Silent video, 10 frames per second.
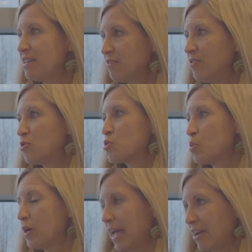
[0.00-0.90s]

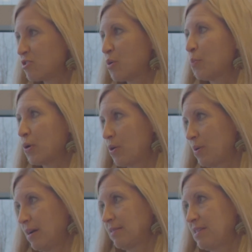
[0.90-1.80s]
individual agent
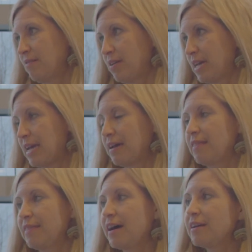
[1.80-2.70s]
productivity.
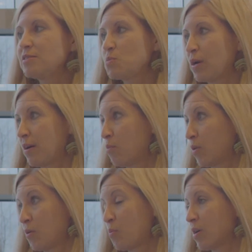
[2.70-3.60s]
And that is what I
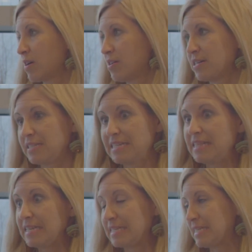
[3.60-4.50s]
want to work on
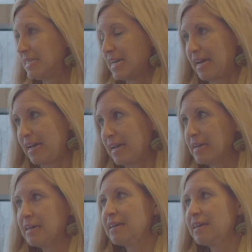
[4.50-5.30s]
to this day.